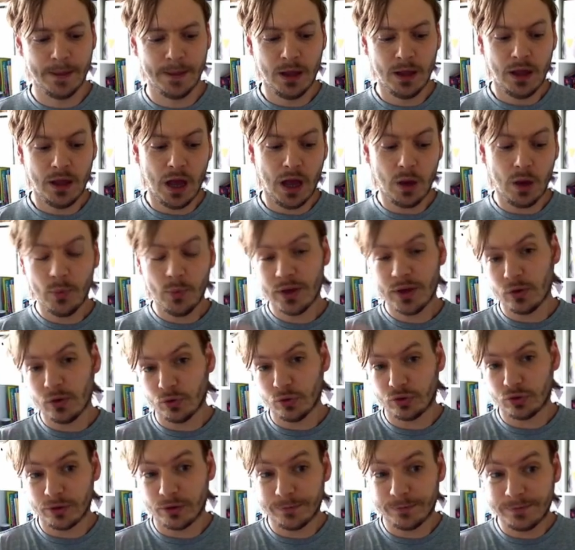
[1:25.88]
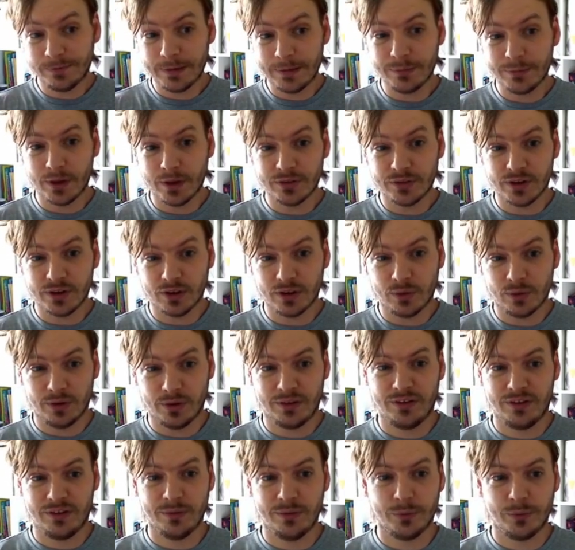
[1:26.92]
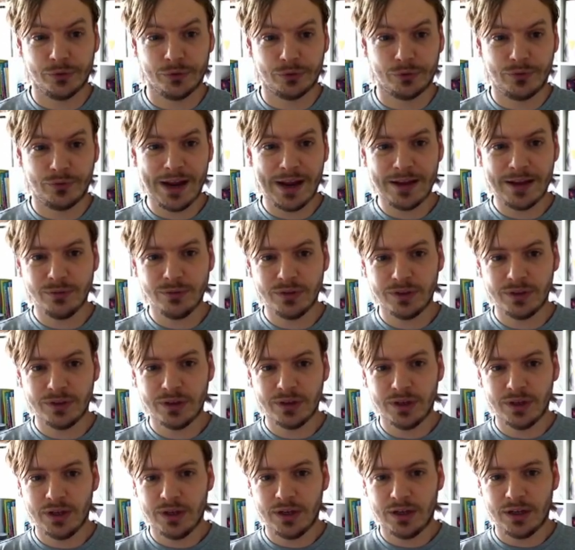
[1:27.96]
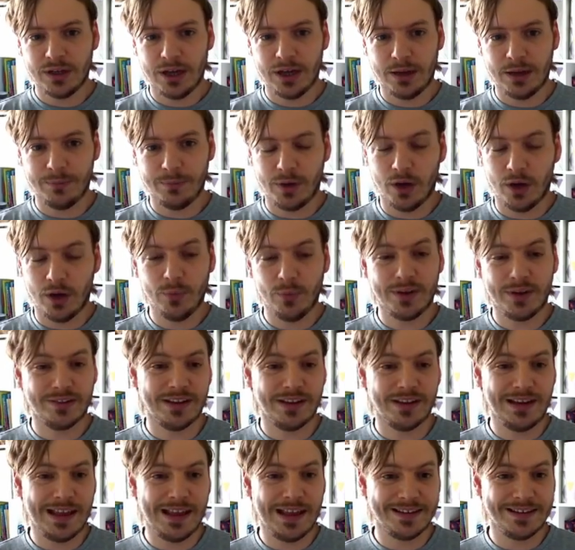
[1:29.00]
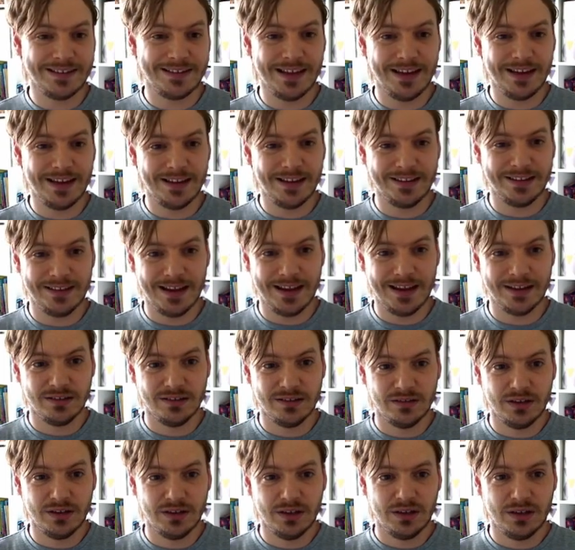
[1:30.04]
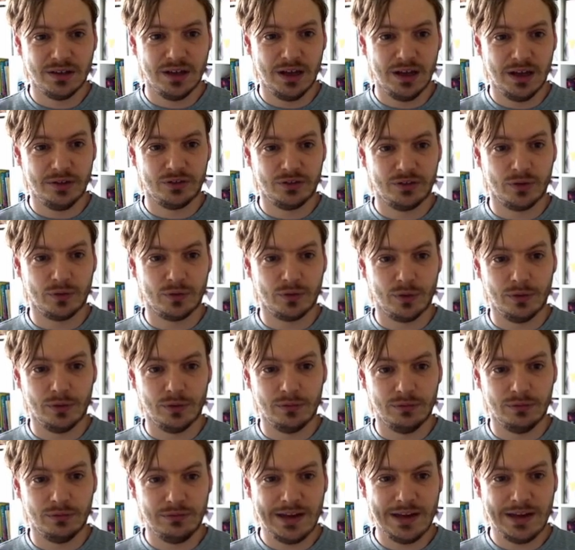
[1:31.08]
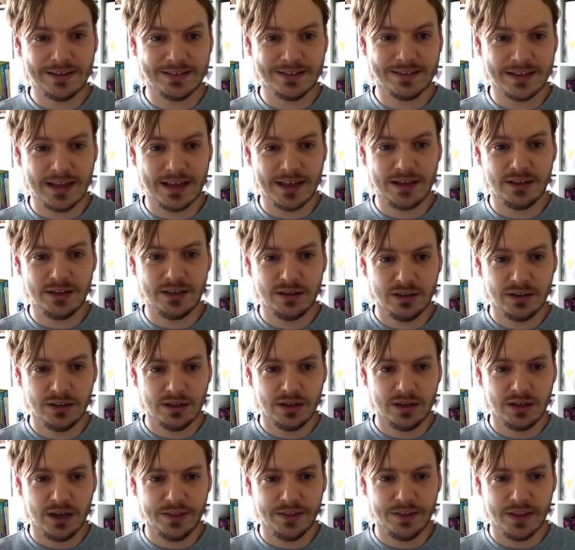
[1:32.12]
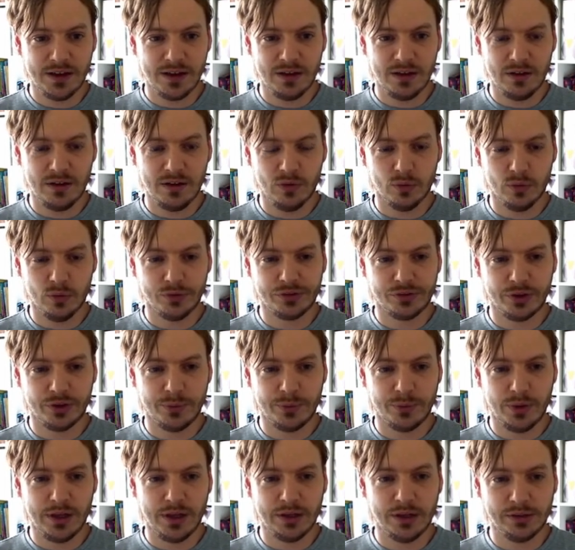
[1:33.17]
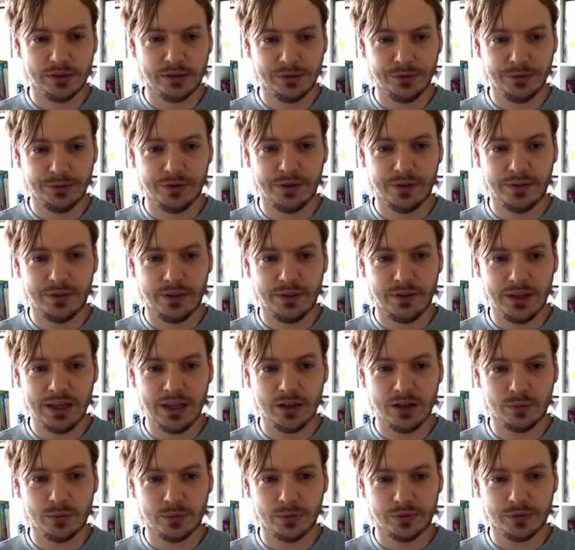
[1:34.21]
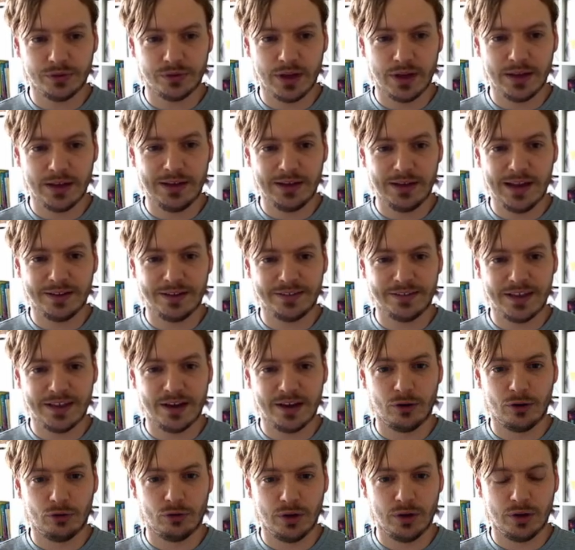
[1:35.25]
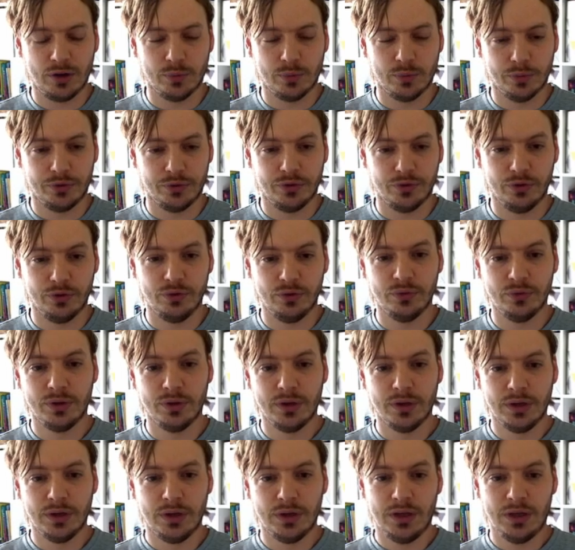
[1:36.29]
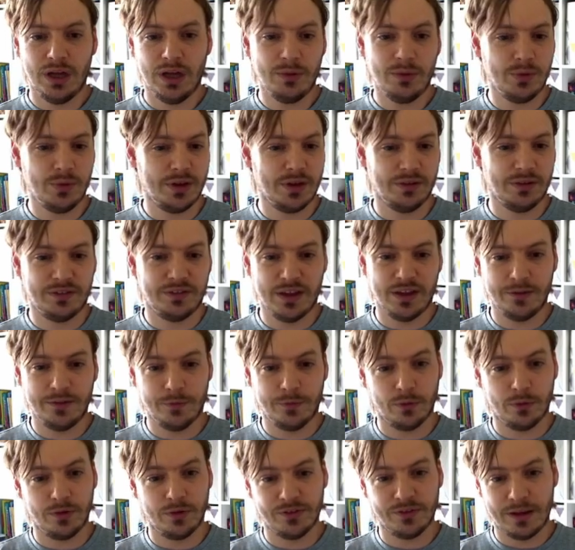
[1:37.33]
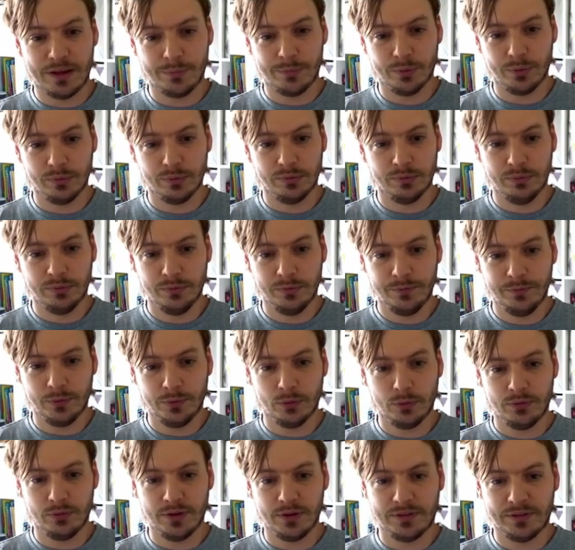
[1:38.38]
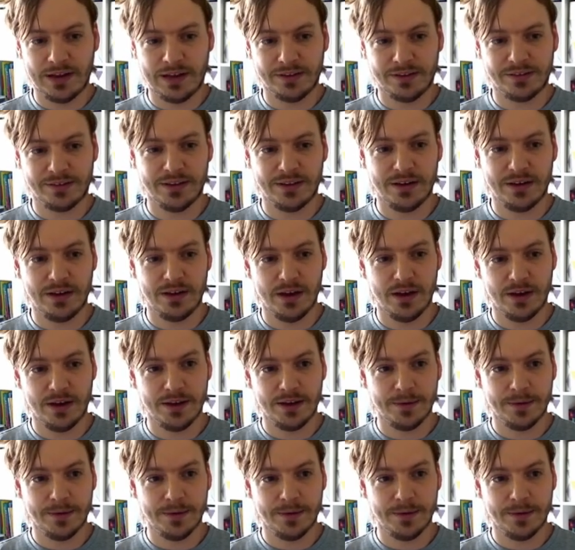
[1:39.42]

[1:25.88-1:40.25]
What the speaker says: We can also flip those inequality symbols around, and we can say less than instead. So I've got less than, and then also included the equal sign, less than or equal to, and we can say, for example, 4 is less than 9.